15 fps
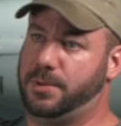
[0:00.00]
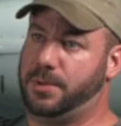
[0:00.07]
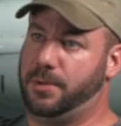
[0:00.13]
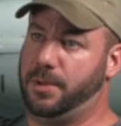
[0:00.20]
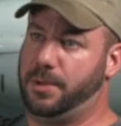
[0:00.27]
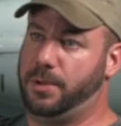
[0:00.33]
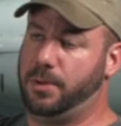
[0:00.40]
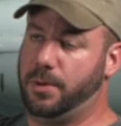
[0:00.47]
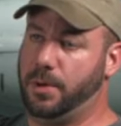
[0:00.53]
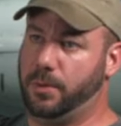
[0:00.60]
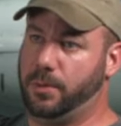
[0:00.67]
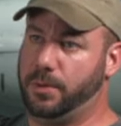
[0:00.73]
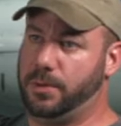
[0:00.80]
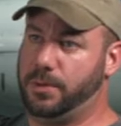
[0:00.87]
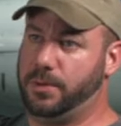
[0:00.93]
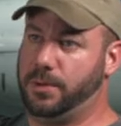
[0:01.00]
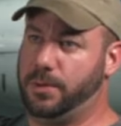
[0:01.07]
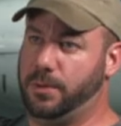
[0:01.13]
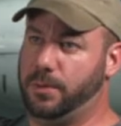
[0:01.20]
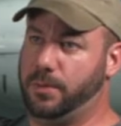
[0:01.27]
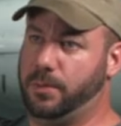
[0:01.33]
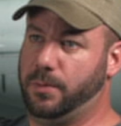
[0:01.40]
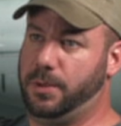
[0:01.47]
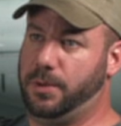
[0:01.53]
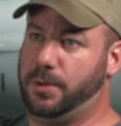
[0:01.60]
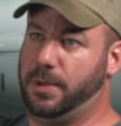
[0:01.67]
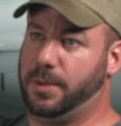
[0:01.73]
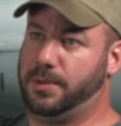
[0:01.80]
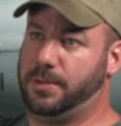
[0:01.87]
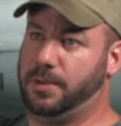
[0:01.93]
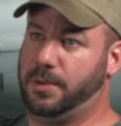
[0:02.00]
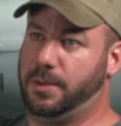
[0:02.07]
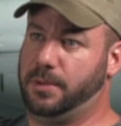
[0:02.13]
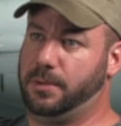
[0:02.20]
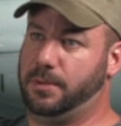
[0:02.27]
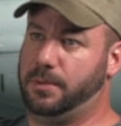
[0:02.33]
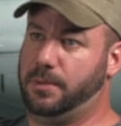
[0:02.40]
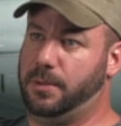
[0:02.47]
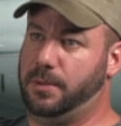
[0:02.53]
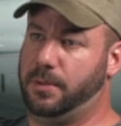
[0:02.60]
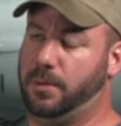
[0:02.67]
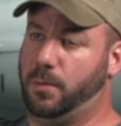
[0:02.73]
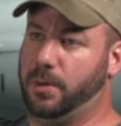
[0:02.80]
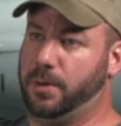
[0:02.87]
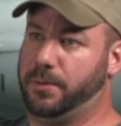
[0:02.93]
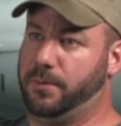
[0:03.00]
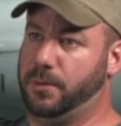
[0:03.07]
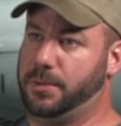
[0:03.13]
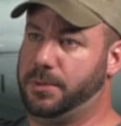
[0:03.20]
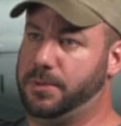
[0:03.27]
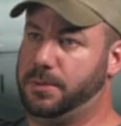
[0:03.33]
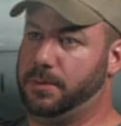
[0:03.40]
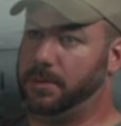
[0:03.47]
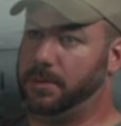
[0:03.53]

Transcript: so that you know what you can do when you get to the, the workforce.